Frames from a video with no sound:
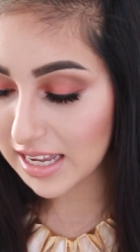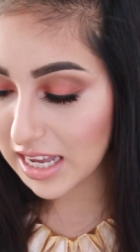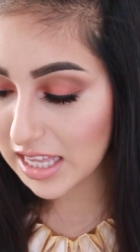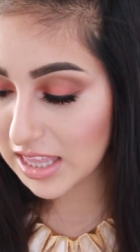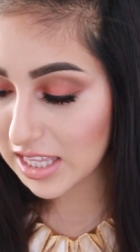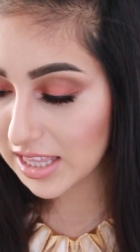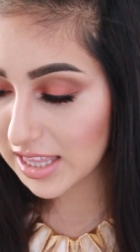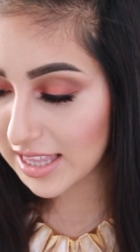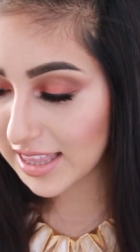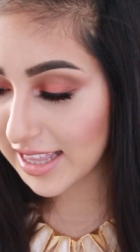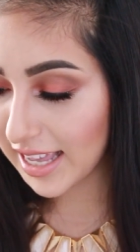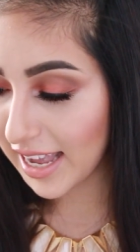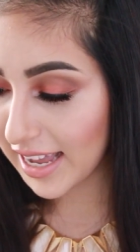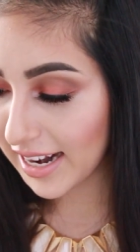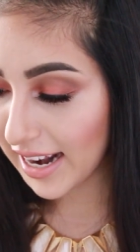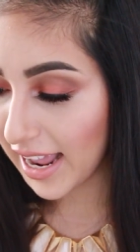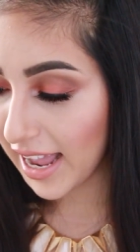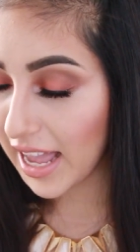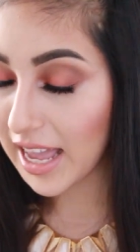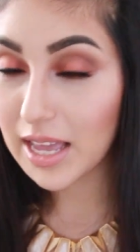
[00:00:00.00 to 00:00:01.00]
other than
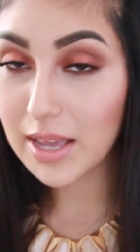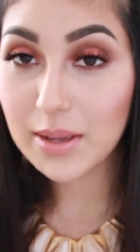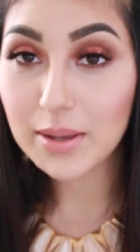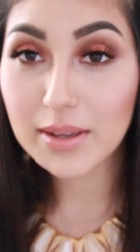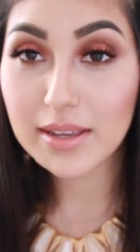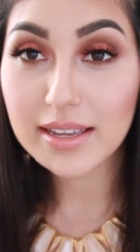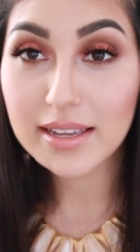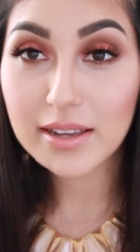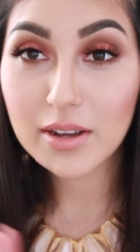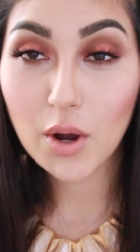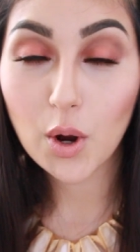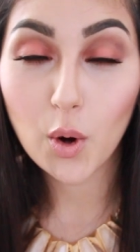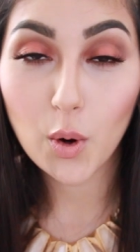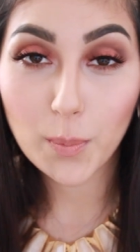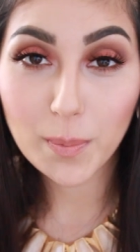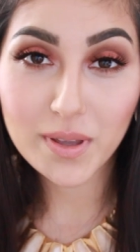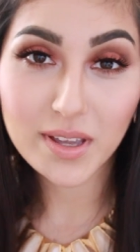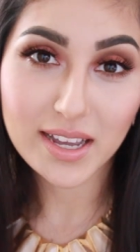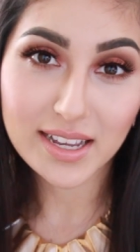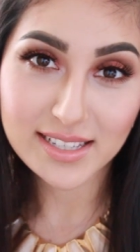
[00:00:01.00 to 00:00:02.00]
that, I
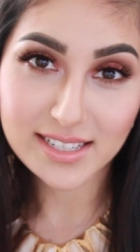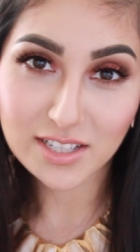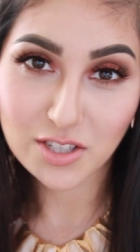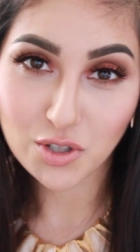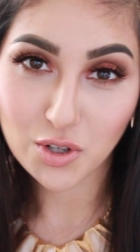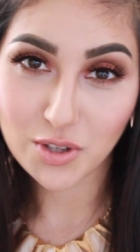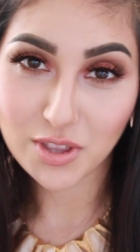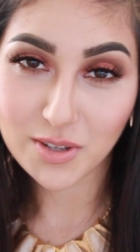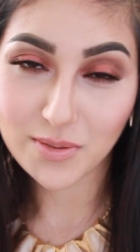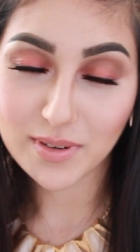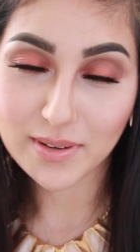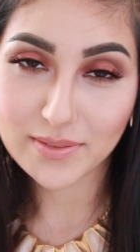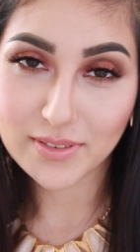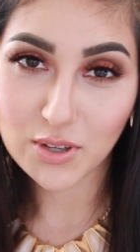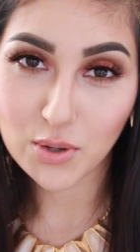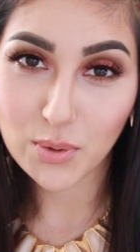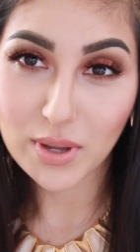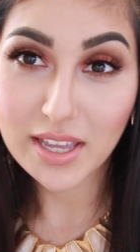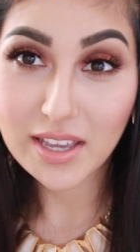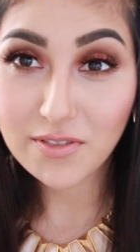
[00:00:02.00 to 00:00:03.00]
hope you guys enjoyed the
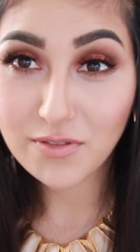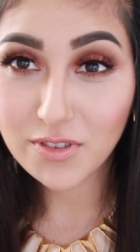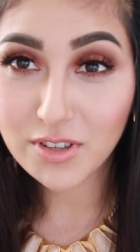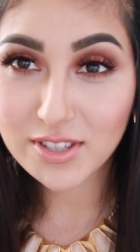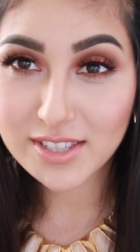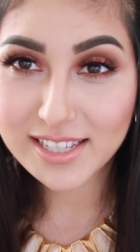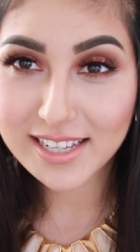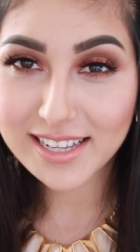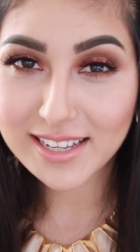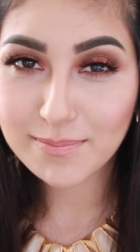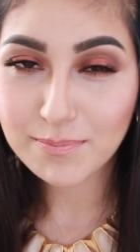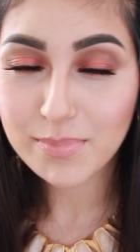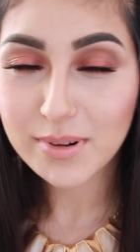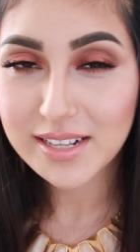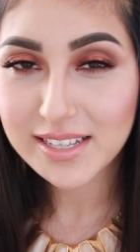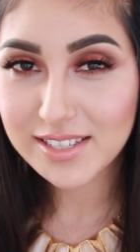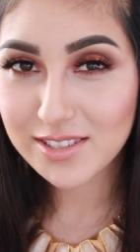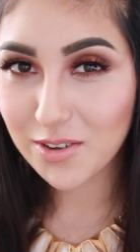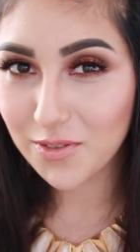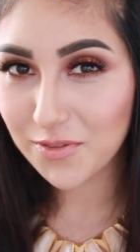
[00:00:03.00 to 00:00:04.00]
review. If you did,
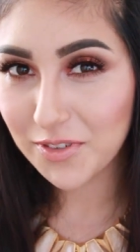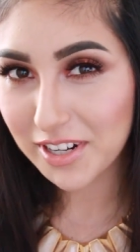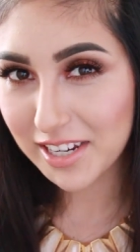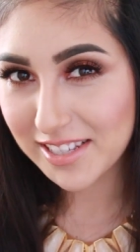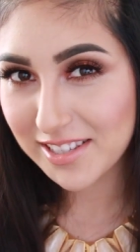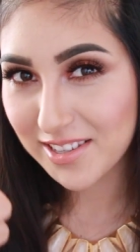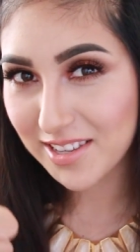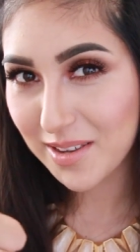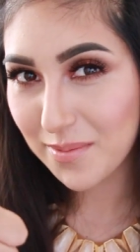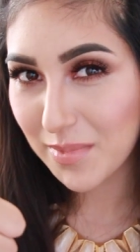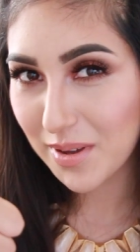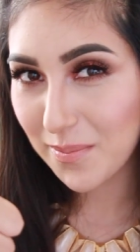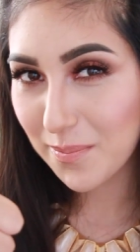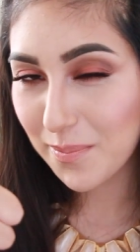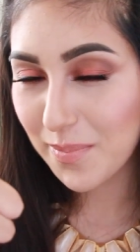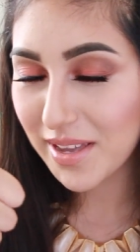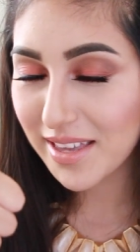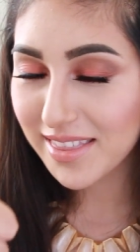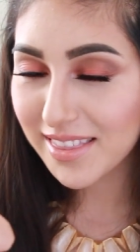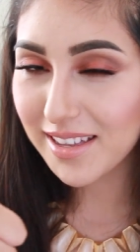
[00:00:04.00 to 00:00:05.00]
please don't forget to give me a
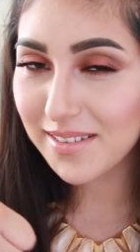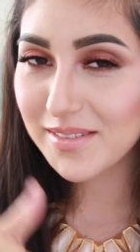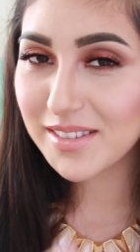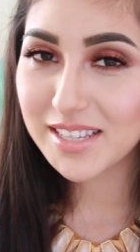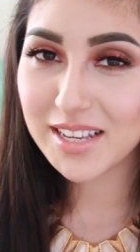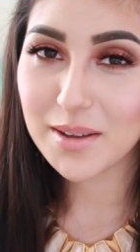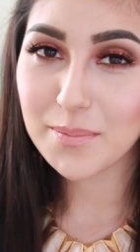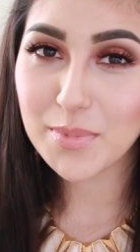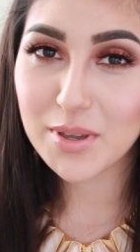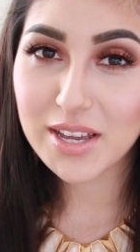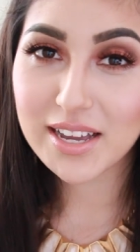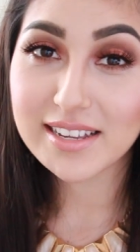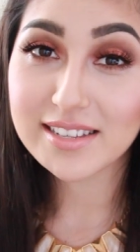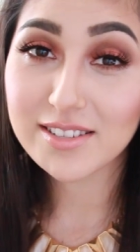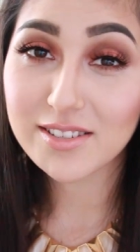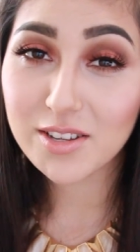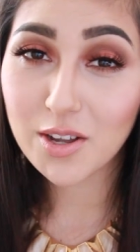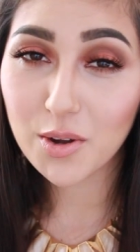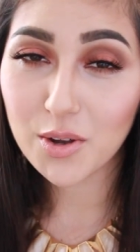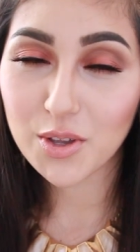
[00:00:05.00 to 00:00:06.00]
big thumbs up. You
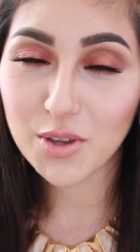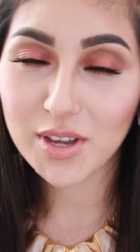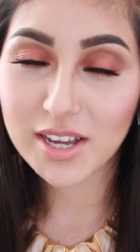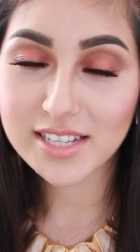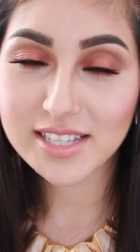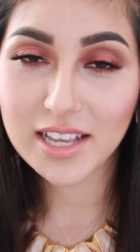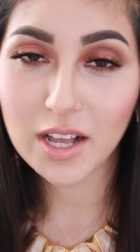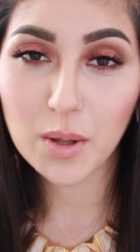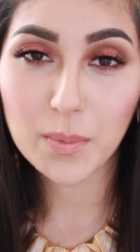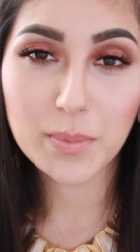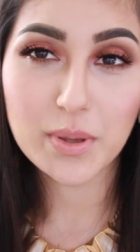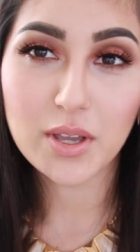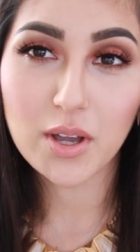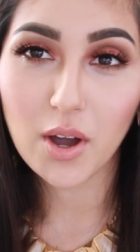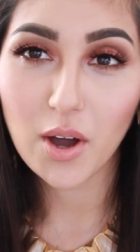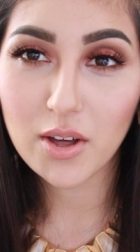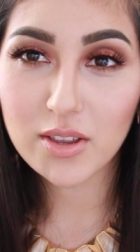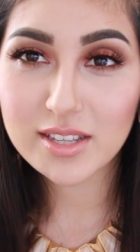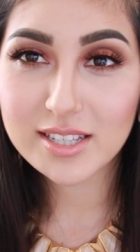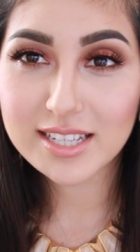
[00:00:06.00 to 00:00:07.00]
guys know you guys help me
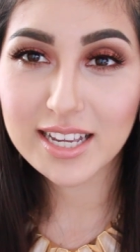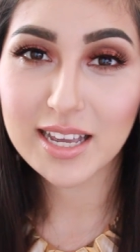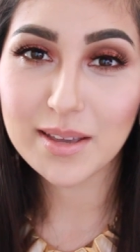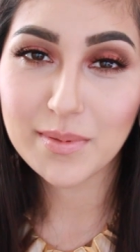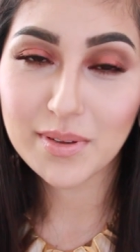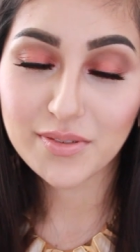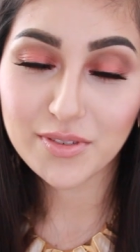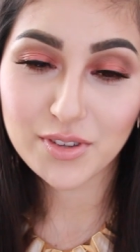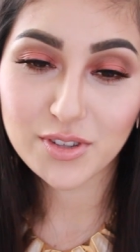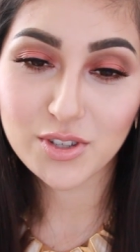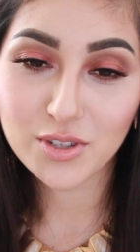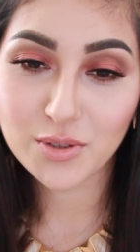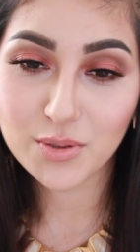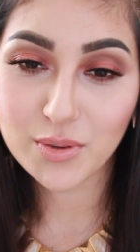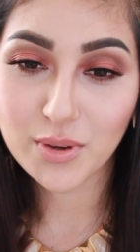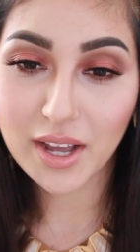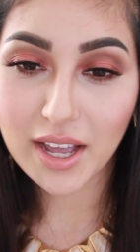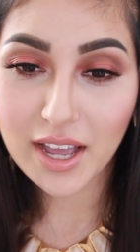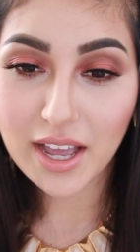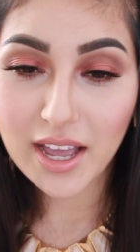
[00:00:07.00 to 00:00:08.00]
all the time if you
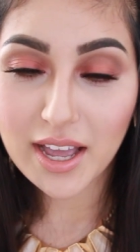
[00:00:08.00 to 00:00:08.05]
do.